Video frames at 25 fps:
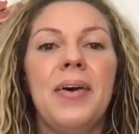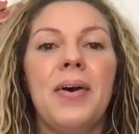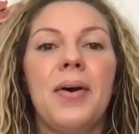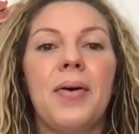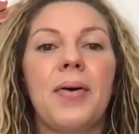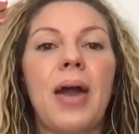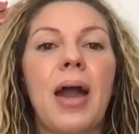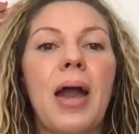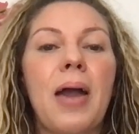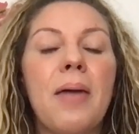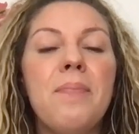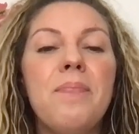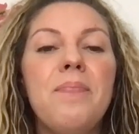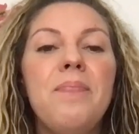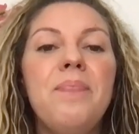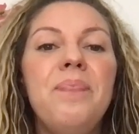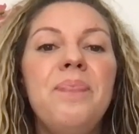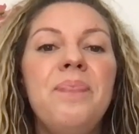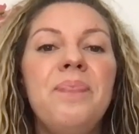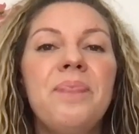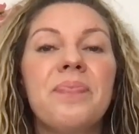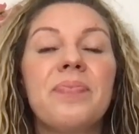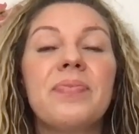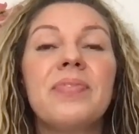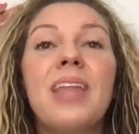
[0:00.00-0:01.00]
Okay.
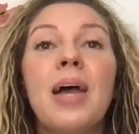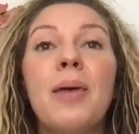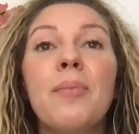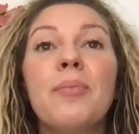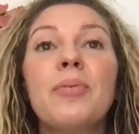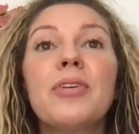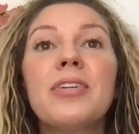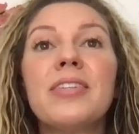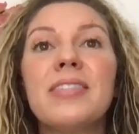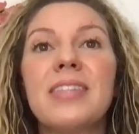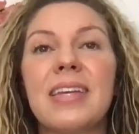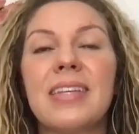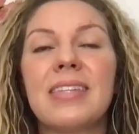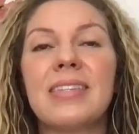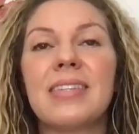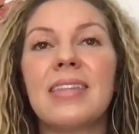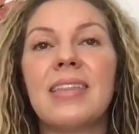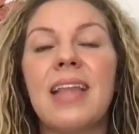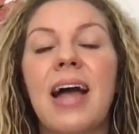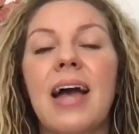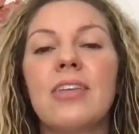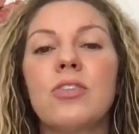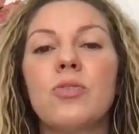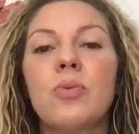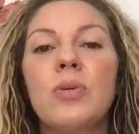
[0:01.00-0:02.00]
Number 6, the
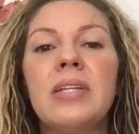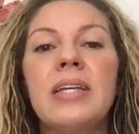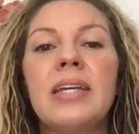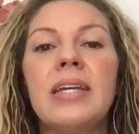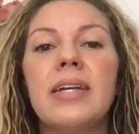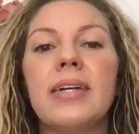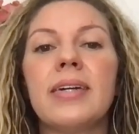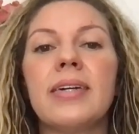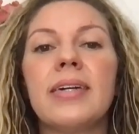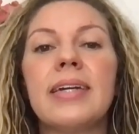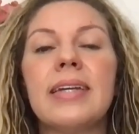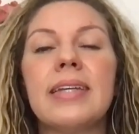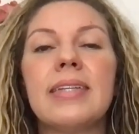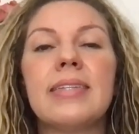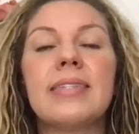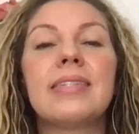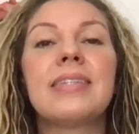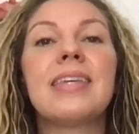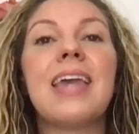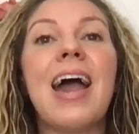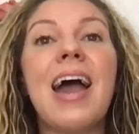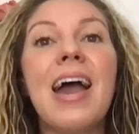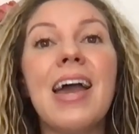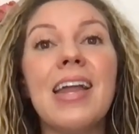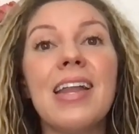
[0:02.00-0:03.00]
last one here is
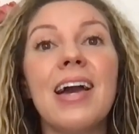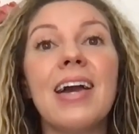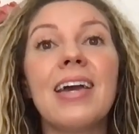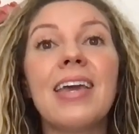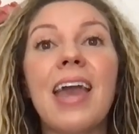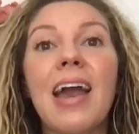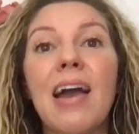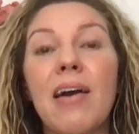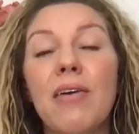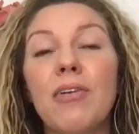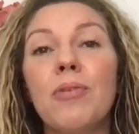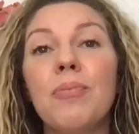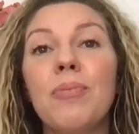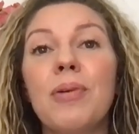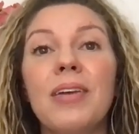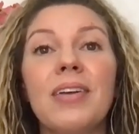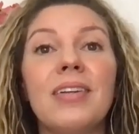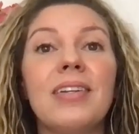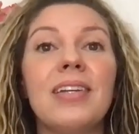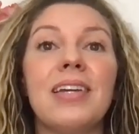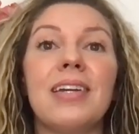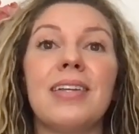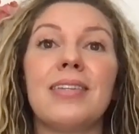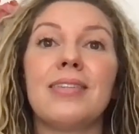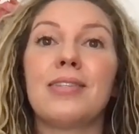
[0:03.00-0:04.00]
get
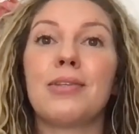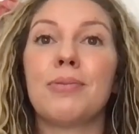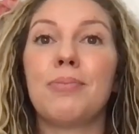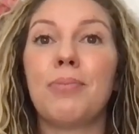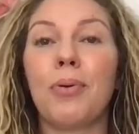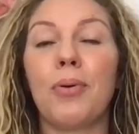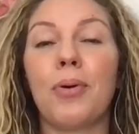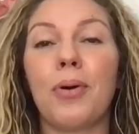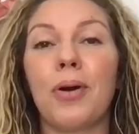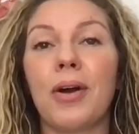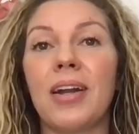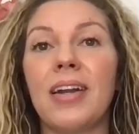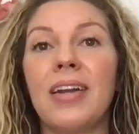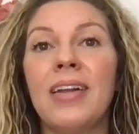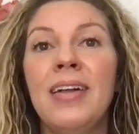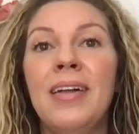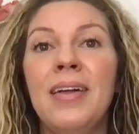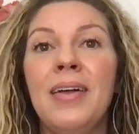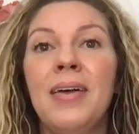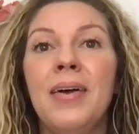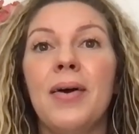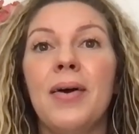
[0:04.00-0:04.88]
accountability and support.